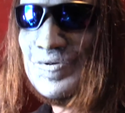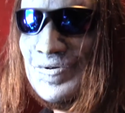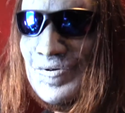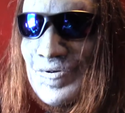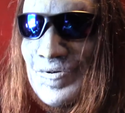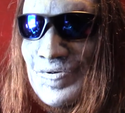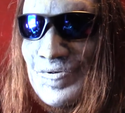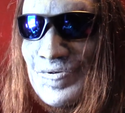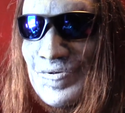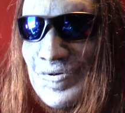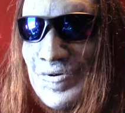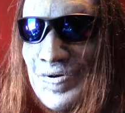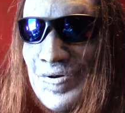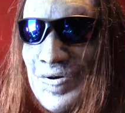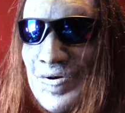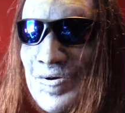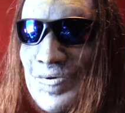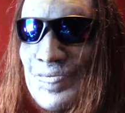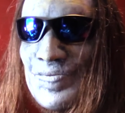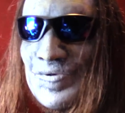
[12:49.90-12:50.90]
is.
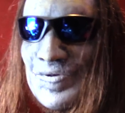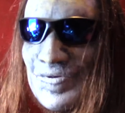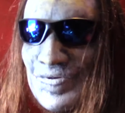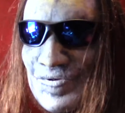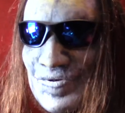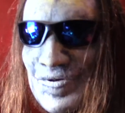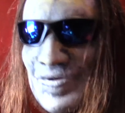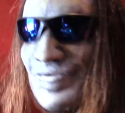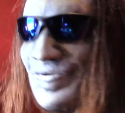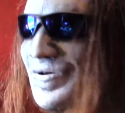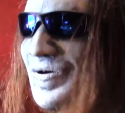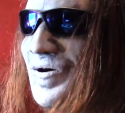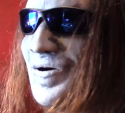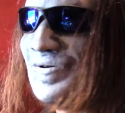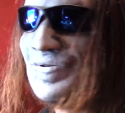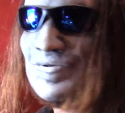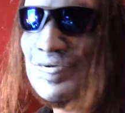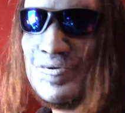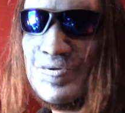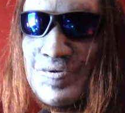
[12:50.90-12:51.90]
Because you have
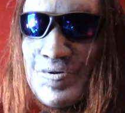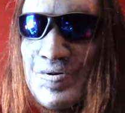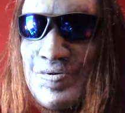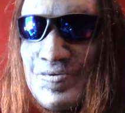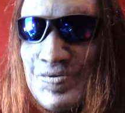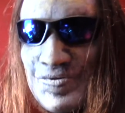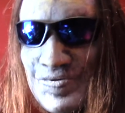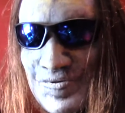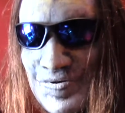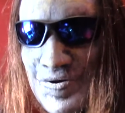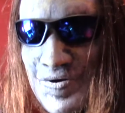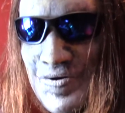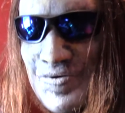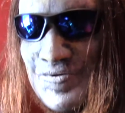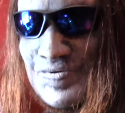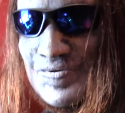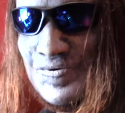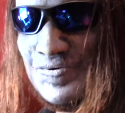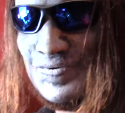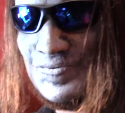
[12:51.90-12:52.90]
actors. Obviously actors